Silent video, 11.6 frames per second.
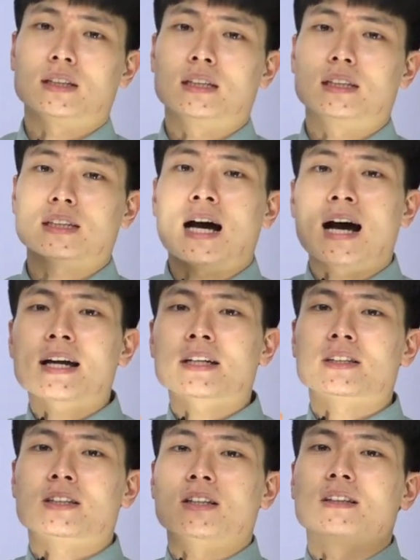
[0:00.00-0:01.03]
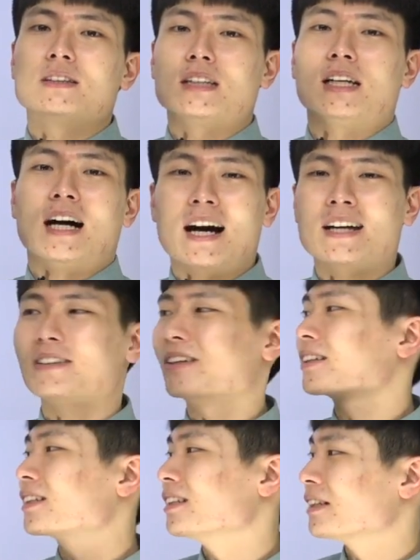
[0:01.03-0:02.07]
It is higher on the
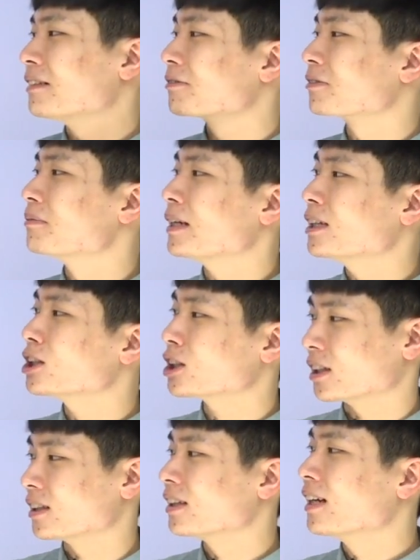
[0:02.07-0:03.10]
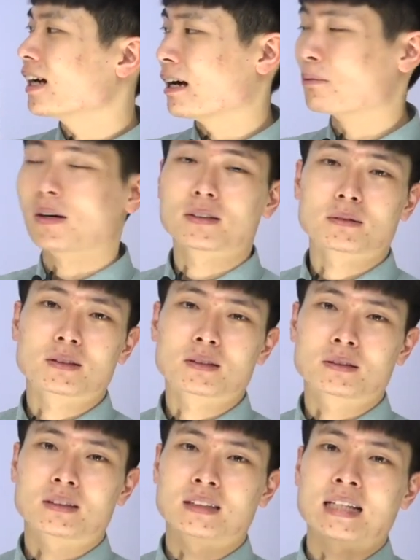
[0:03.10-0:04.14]
hierarchy of information. I want
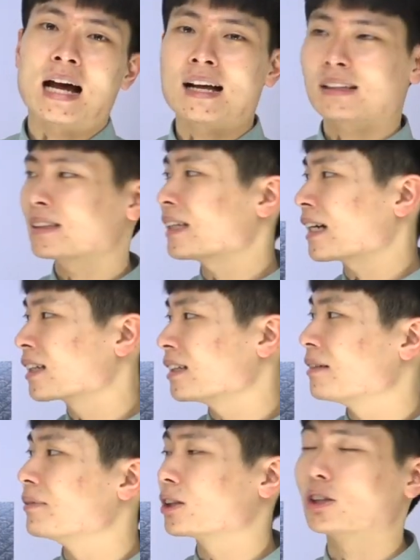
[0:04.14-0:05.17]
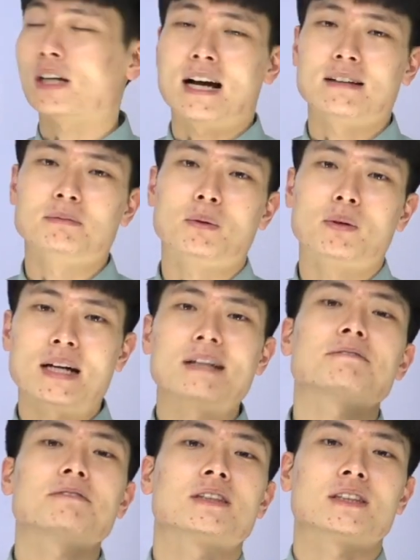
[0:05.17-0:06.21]
that second image to have more
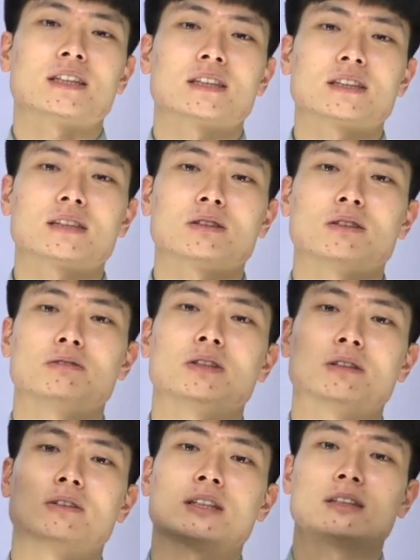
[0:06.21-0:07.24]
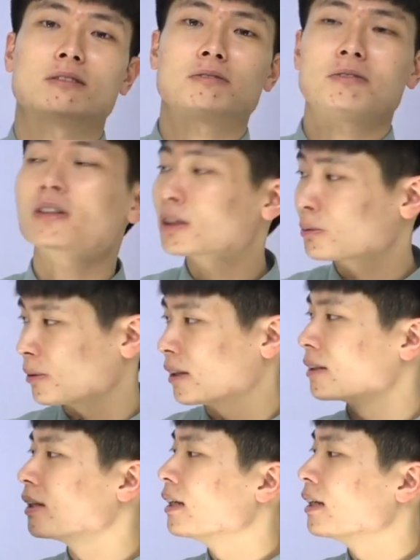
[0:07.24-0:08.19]
emphasis to the viewer than the first one.